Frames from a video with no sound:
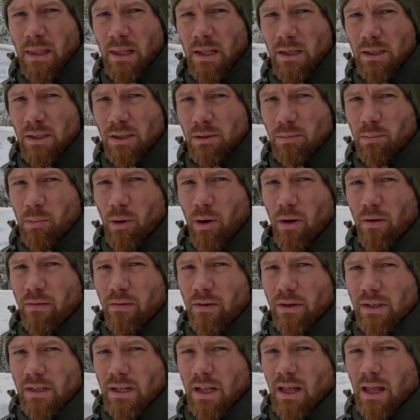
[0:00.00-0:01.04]
It's
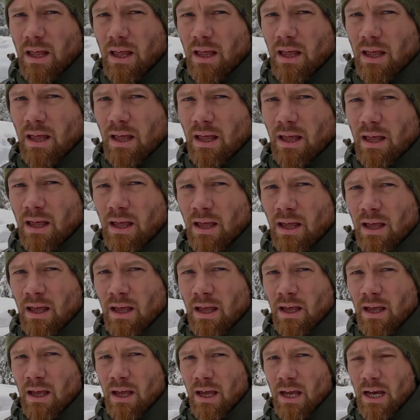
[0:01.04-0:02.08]
perfect.
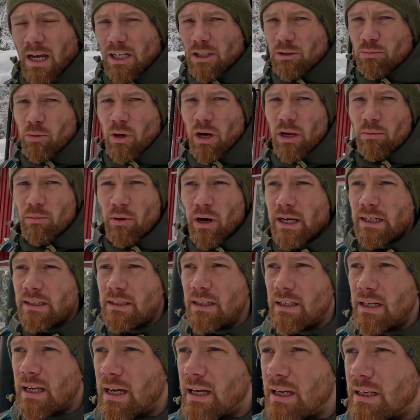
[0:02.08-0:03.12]
It's pretty bright
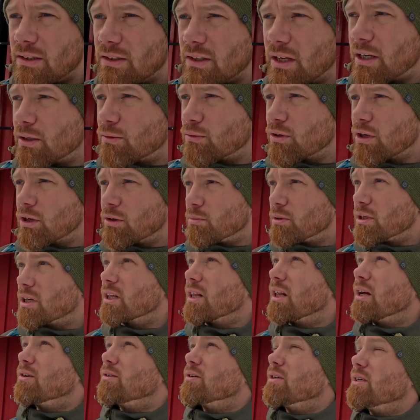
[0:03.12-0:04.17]
today. It said it was going to be
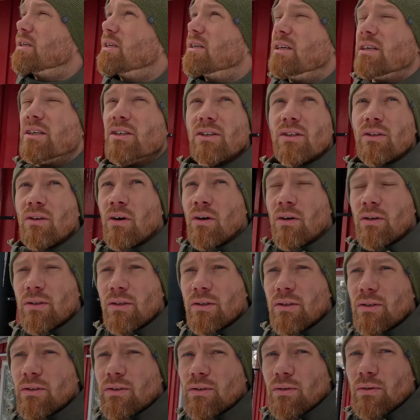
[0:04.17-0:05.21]
cloudy. It's not
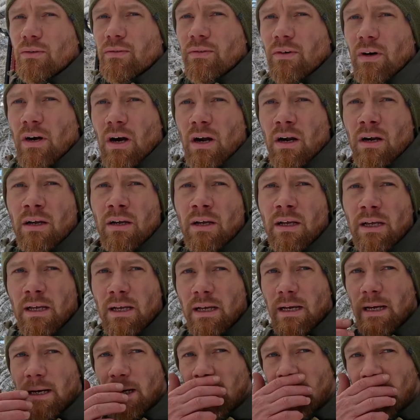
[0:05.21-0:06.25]
so far,
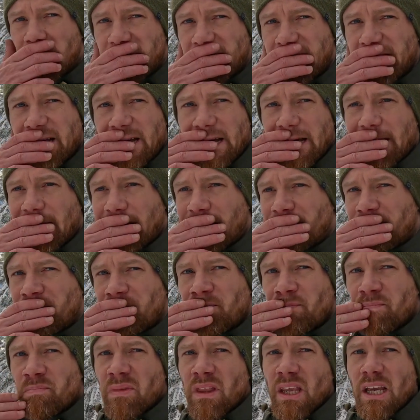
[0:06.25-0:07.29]
and
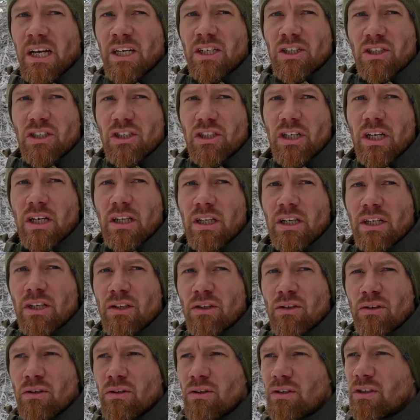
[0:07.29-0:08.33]
it's chilly
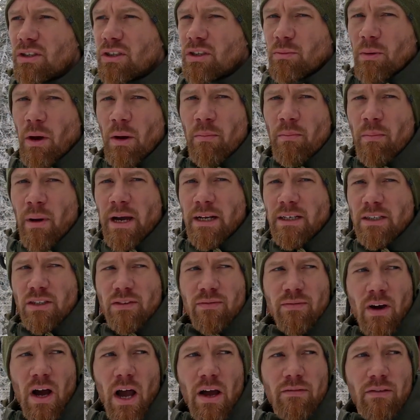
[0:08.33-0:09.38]
too. It's about
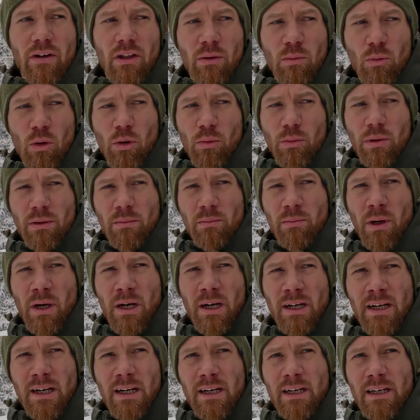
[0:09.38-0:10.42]
-5 at the moment,
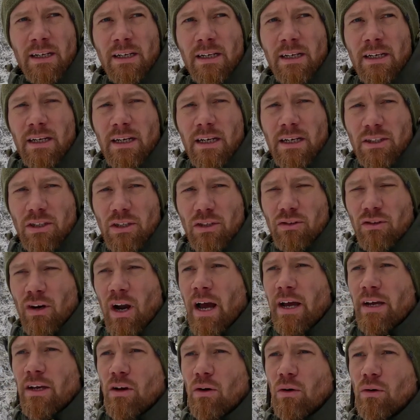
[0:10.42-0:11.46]
but it's a
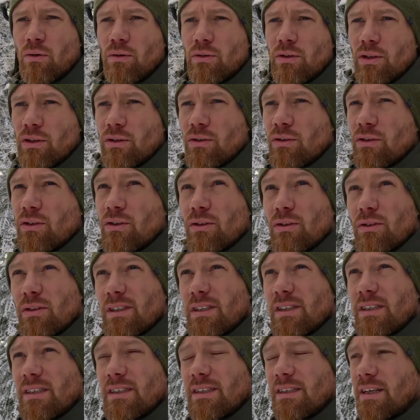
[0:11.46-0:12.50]
dry cold, you know, so
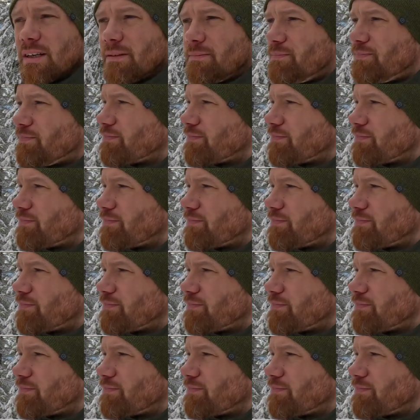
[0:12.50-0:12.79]
it's